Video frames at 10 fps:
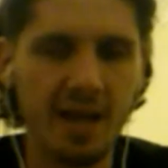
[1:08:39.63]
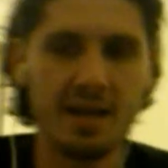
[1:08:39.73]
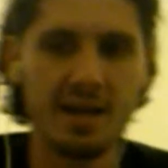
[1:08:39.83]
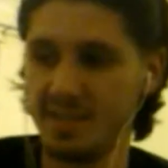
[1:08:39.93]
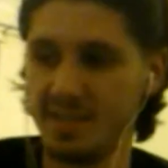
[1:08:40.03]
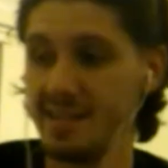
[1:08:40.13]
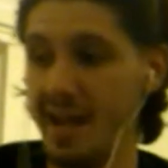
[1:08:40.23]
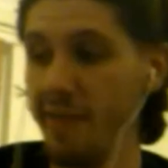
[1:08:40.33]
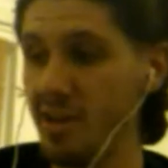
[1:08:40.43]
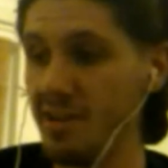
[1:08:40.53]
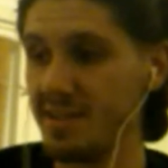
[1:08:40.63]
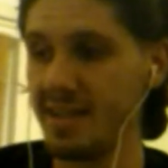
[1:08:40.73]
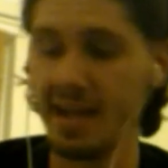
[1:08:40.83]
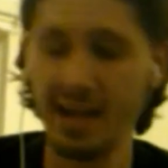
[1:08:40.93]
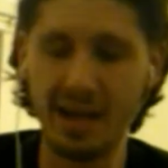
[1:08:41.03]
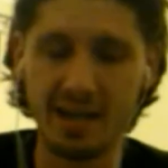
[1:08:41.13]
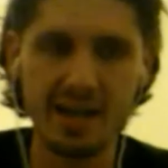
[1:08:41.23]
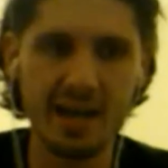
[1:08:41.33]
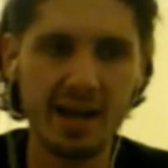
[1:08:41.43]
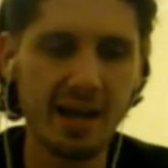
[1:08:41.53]
It's evident to say, and
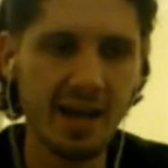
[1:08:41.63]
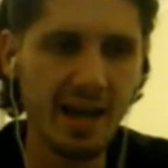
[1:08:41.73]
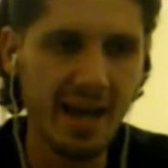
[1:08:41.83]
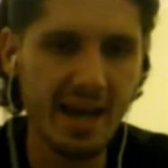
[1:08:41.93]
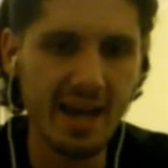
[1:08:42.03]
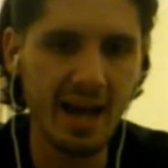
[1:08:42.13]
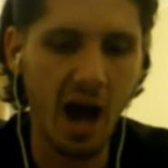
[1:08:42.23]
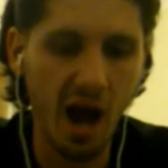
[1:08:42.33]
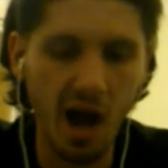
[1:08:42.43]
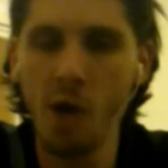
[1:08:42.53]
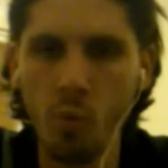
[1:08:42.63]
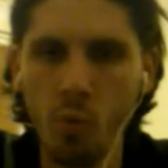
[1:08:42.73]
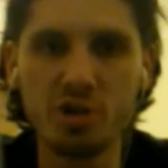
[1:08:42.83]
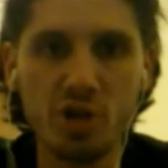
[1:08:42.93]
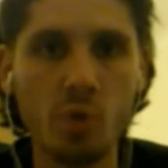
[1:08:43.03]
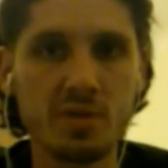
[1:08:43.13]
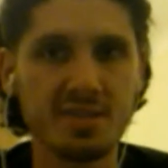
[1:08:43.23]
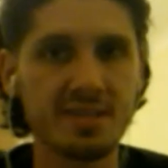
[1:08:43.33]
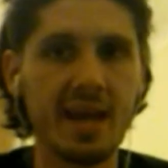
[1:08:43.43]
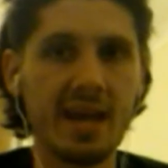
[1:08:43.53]
I would go to
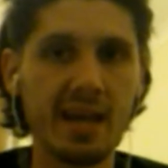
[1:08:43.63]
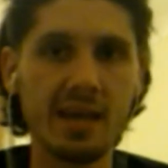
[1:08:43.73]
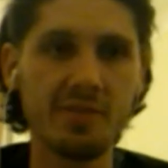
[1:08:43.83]
say